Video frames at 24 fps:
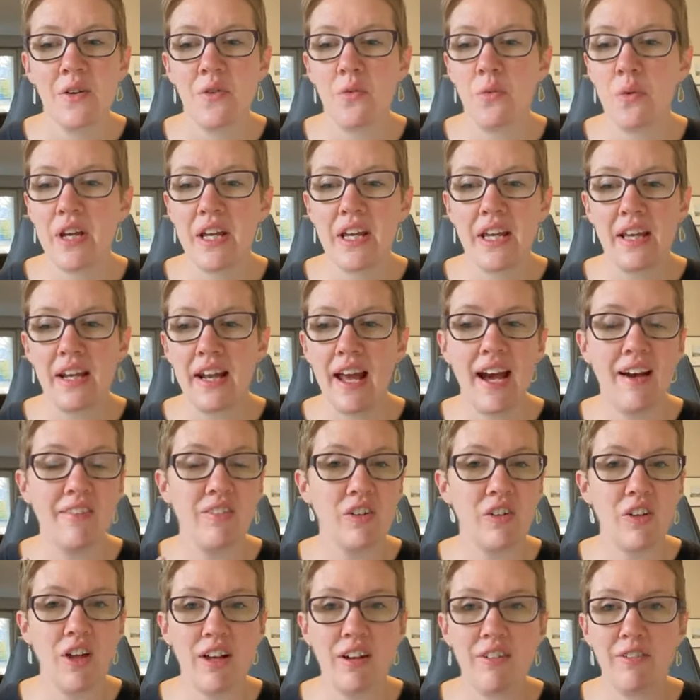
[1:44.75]
We can have
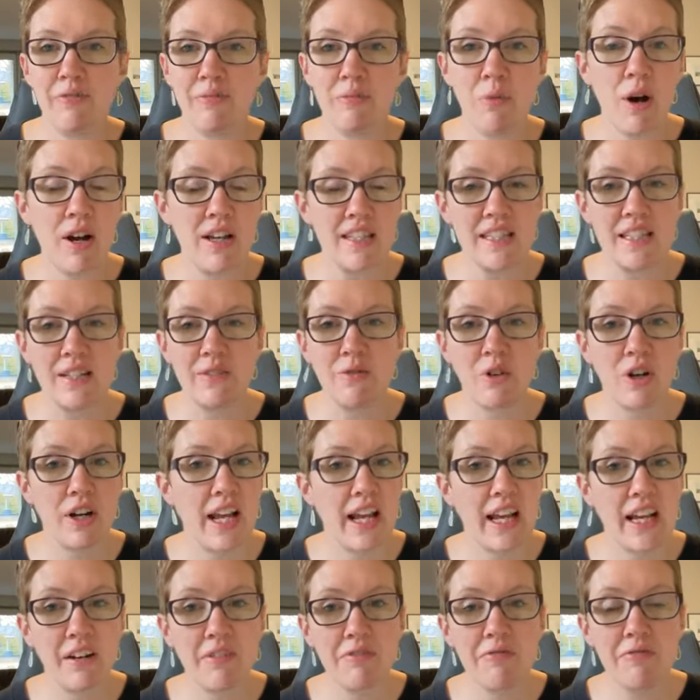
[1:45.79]
a lot of positive or
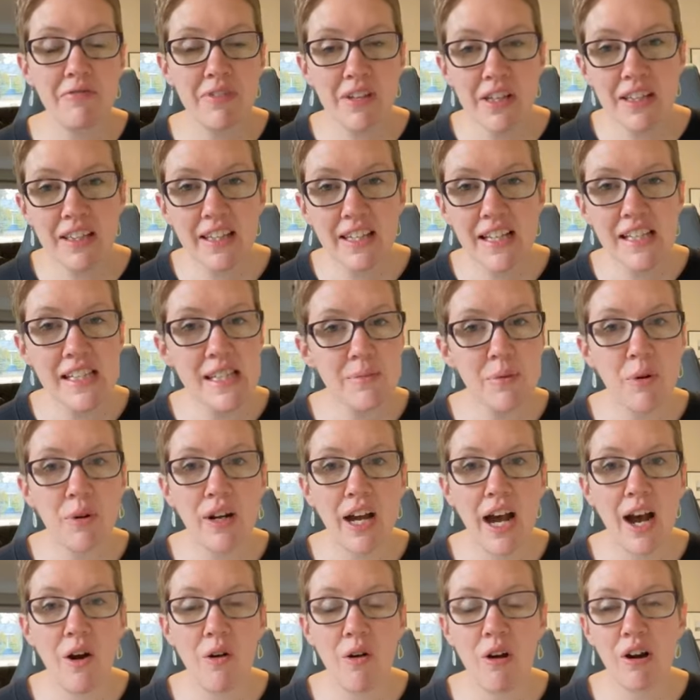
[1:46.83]
negative feelings about
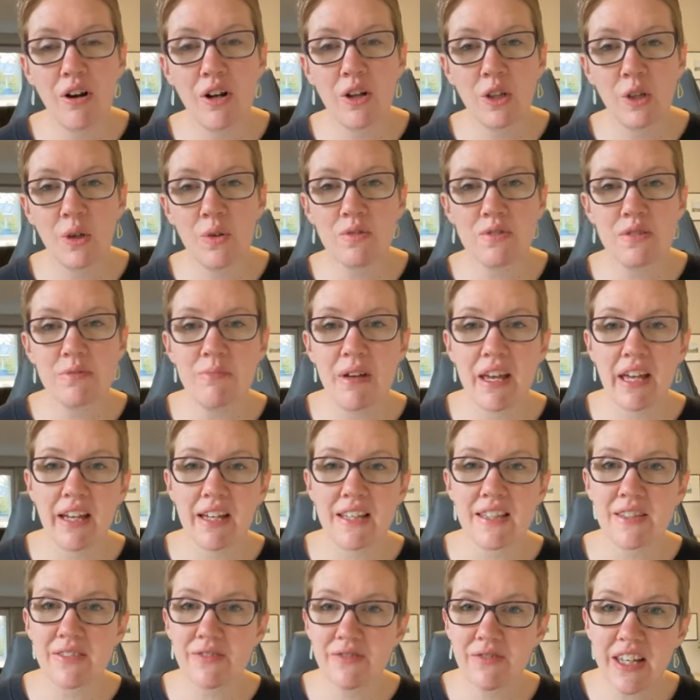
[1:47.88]
how our clothes make
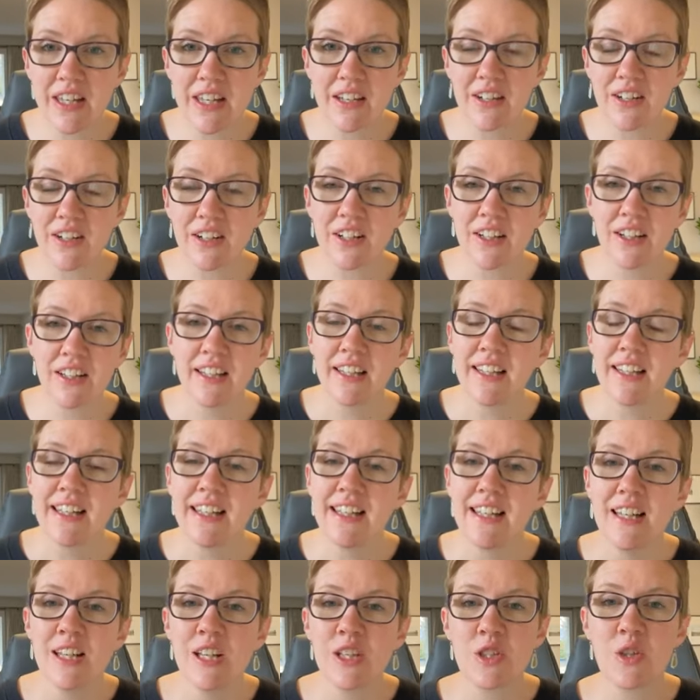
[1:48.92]
us feel.
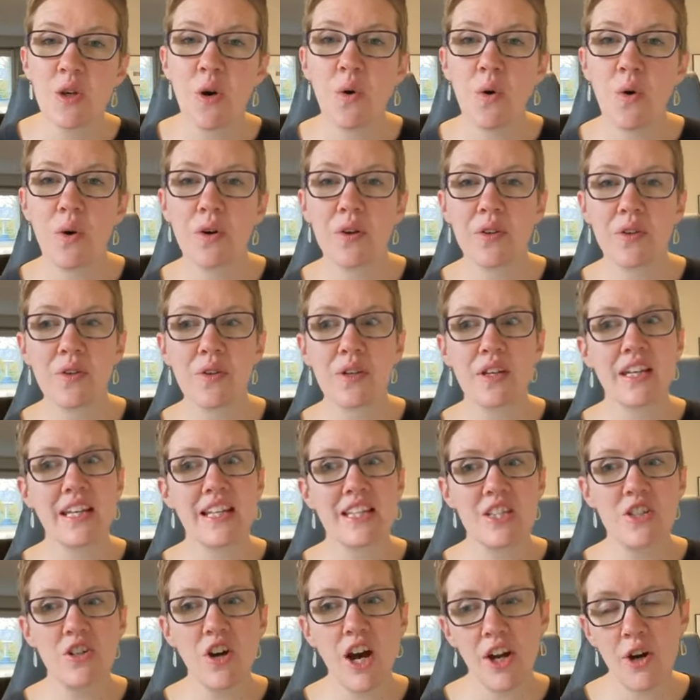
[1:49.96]
So
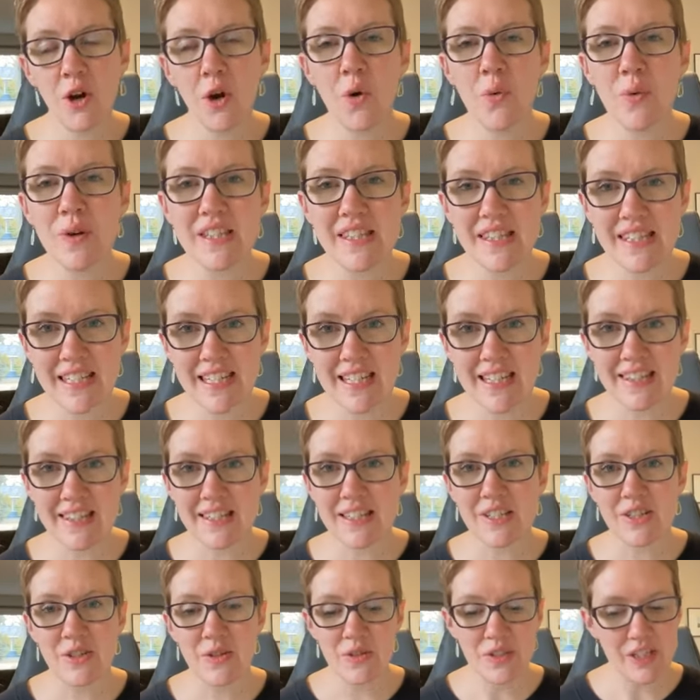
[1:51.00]
it's not always
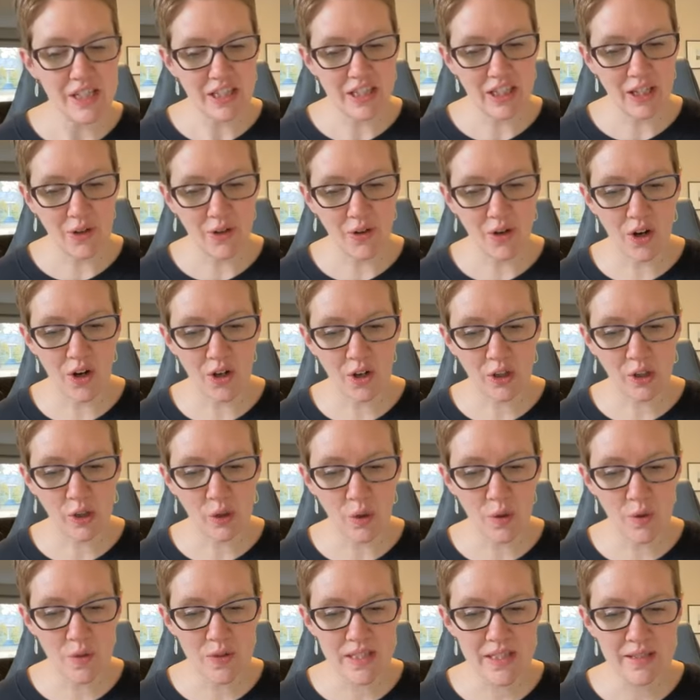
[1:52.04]
easy to declutter our
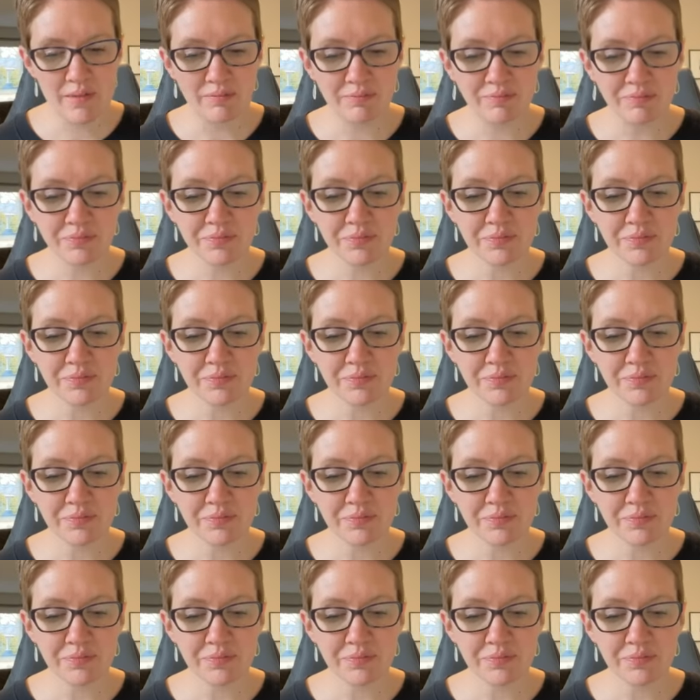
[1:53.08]
clothes.